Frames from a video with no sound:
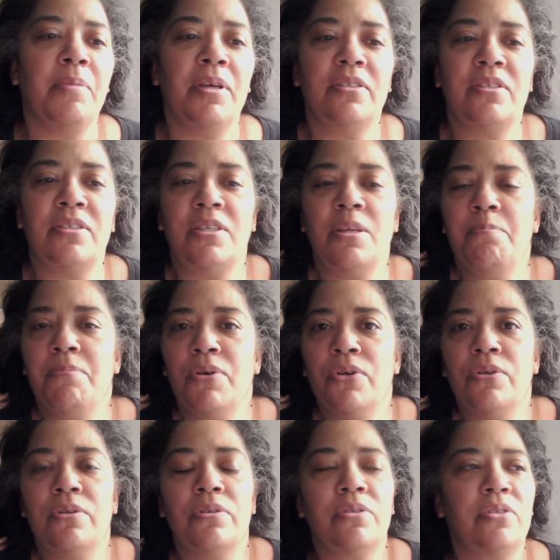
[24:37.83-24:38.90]

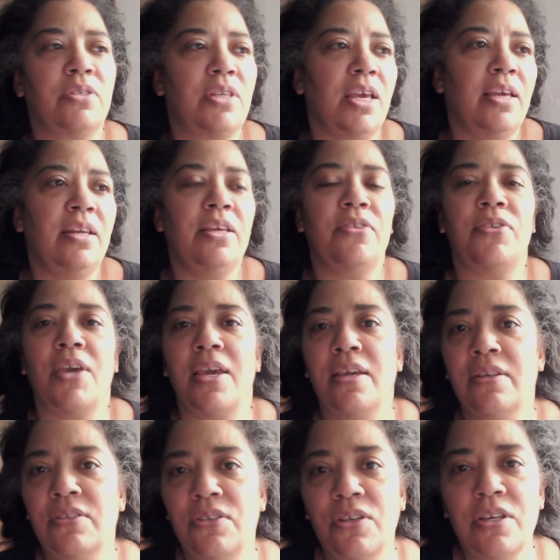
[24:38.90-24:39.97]
symbols,
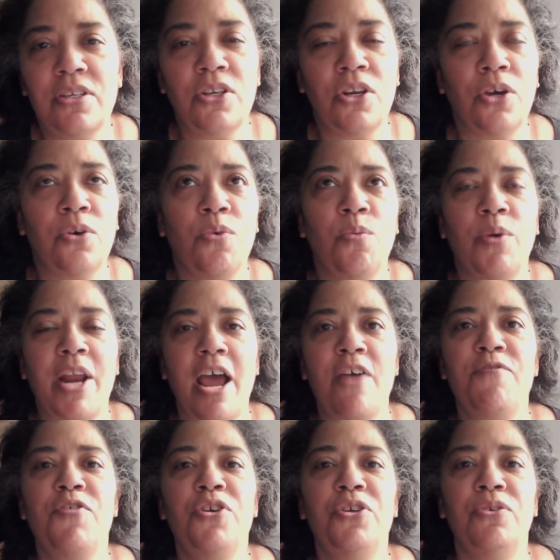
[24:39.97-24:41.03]
anything,
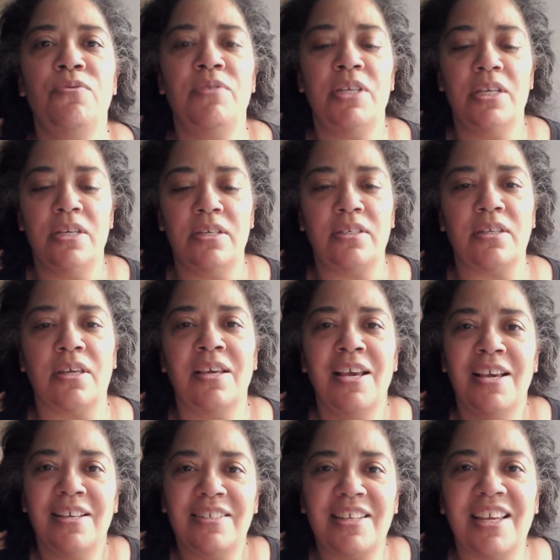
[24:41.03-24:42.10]
whatever you need to
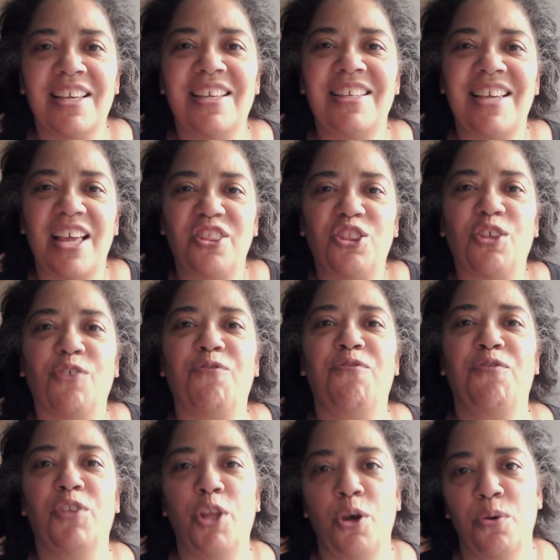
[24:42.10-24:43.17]
get the
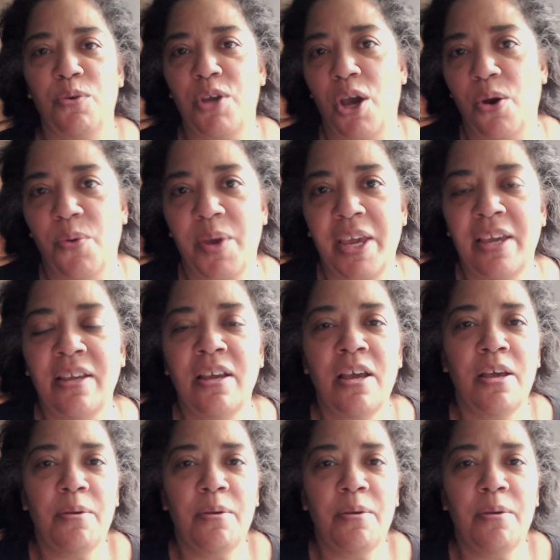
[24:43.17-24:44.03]
flow going.